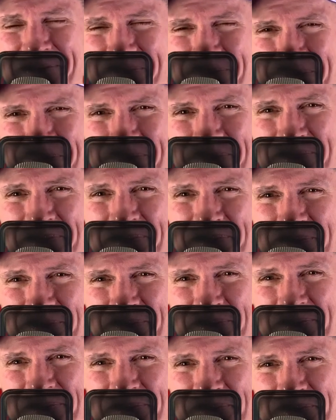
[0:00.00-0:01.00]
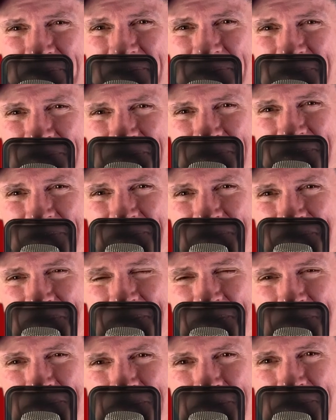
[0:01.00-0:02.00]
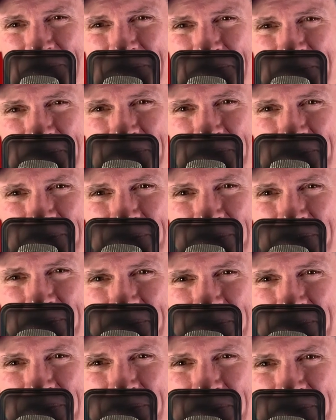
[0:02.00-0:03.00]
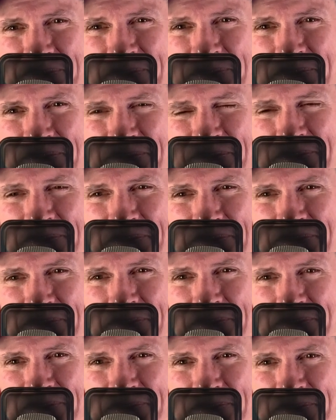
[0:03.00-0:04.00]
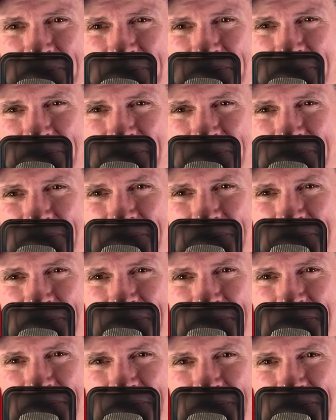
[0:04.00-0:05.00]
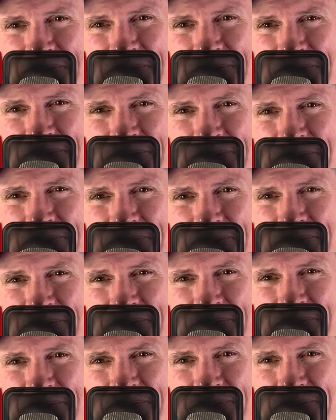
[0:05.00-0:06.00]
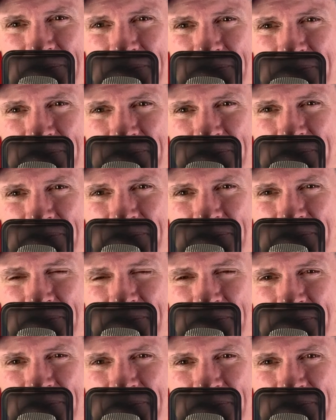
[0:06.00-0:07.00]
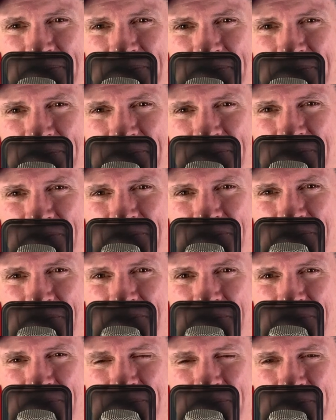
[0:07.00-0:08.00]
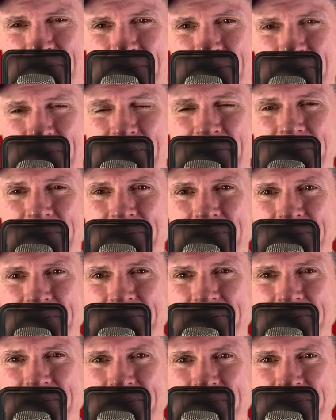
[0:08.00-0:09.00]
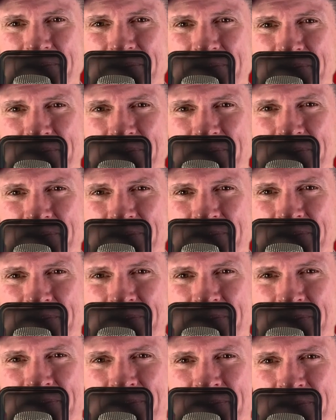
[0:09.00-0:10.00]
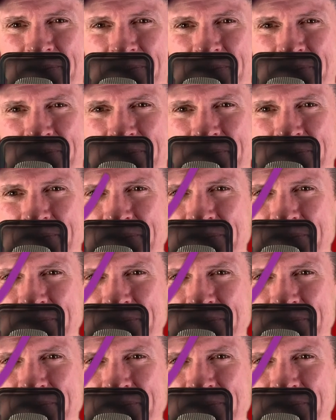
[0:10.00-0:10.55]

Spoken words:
Now, you've been listening to Tech Talk with Matthew Dickinson on Binjang 91.5. And stick around this afternoon for our next session. In the meantime, it's back to Angela with all the